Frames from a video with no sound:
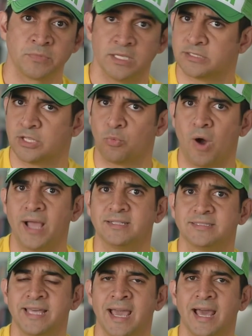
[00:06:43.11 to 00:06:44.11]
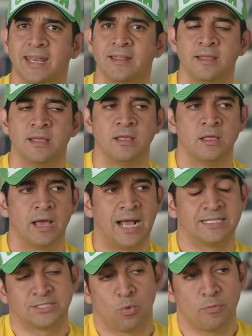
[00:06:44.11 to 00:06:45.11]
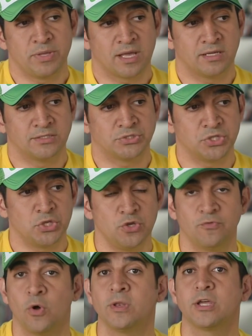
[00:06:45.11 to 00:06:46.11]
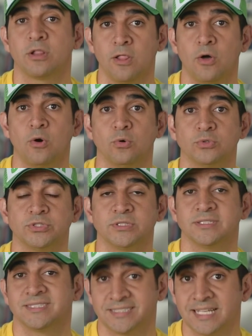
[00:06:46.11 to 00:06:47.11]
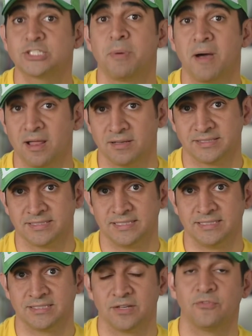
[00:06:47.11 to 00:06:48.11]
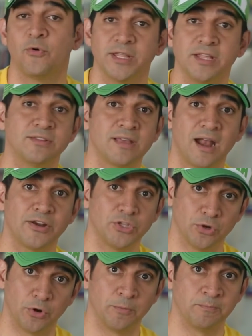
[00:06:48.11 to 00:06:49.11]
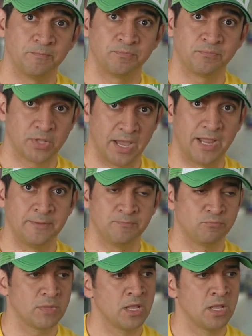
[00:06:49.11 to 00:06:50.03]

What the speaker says: He said, why is that? I said, well, because you've only closed 6 policies for the entire year, okay?